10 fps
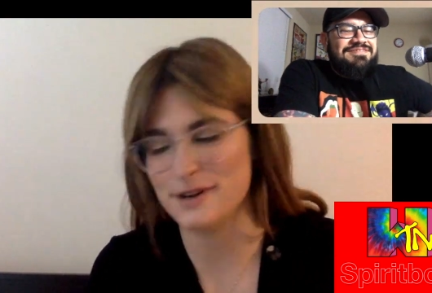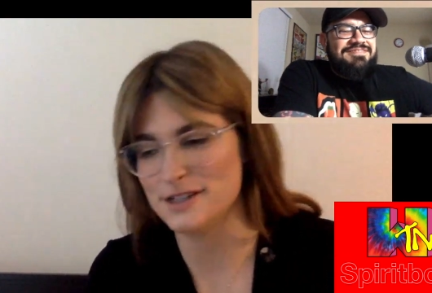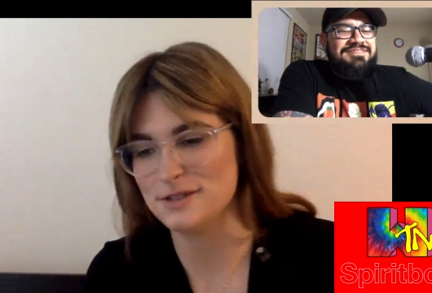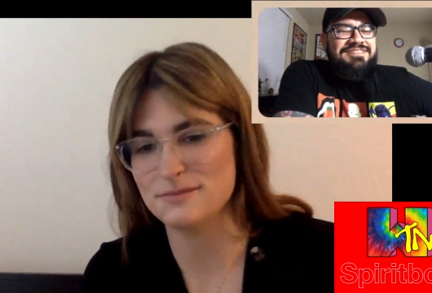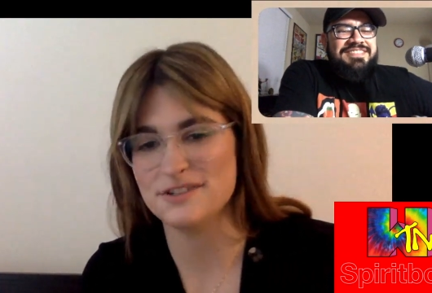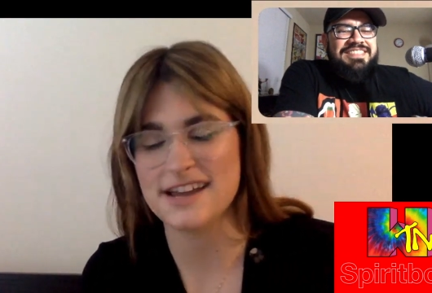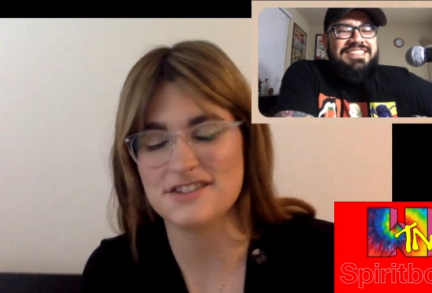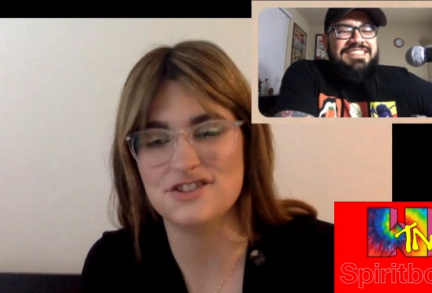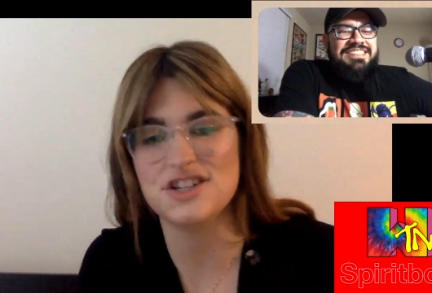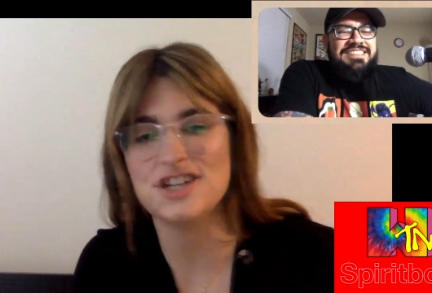Speaker 1: wear some
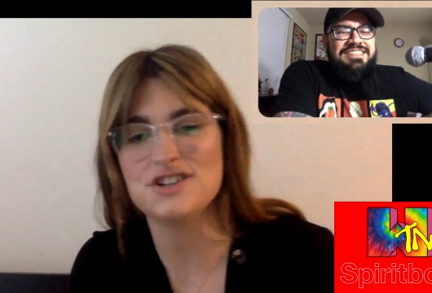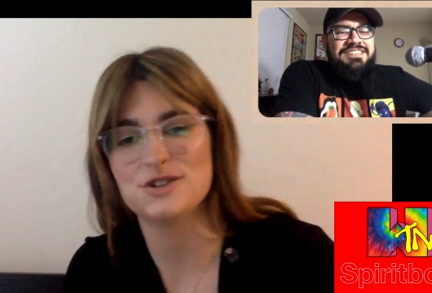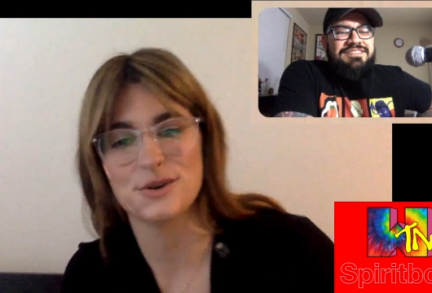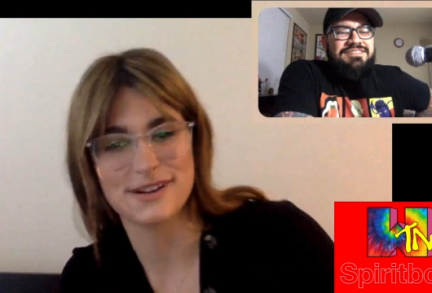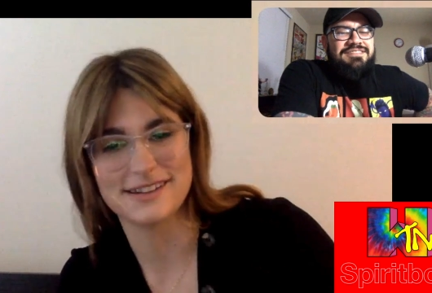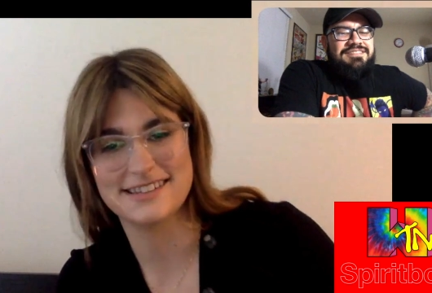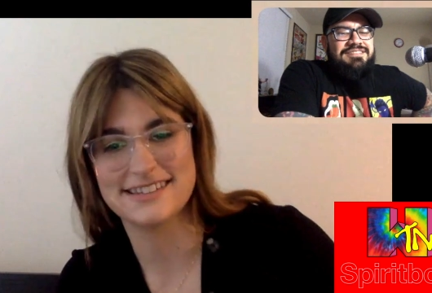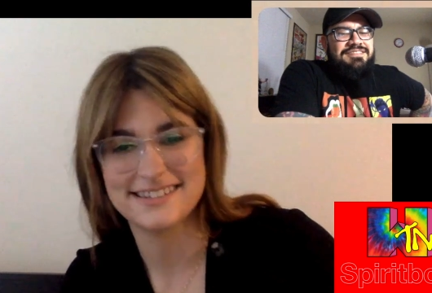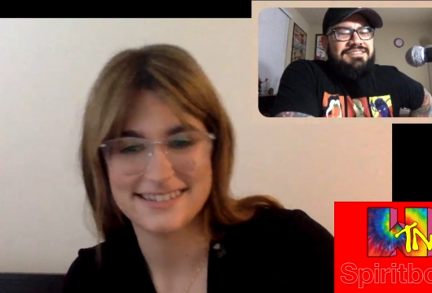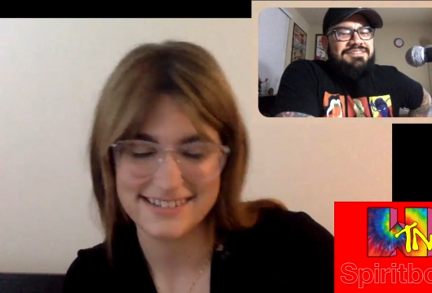nice jean shorts